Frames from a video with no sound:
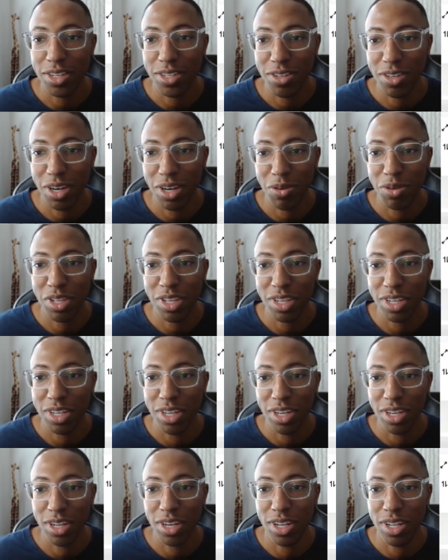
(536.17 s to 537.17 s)
out really
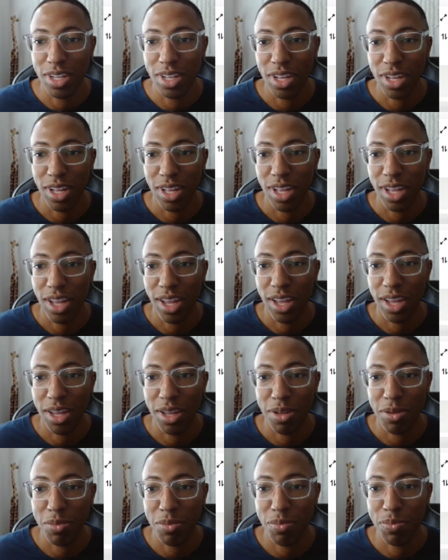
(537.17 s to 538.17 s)
good.
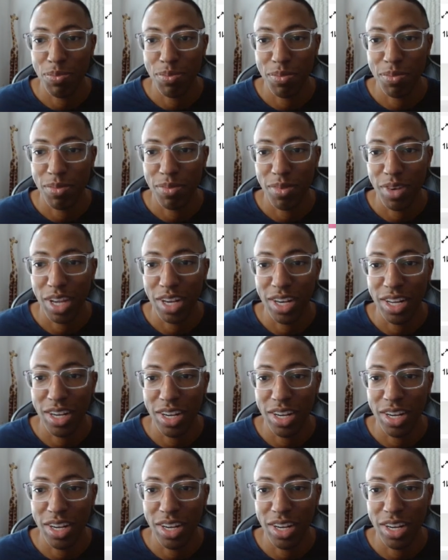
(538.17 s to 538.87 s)
I did in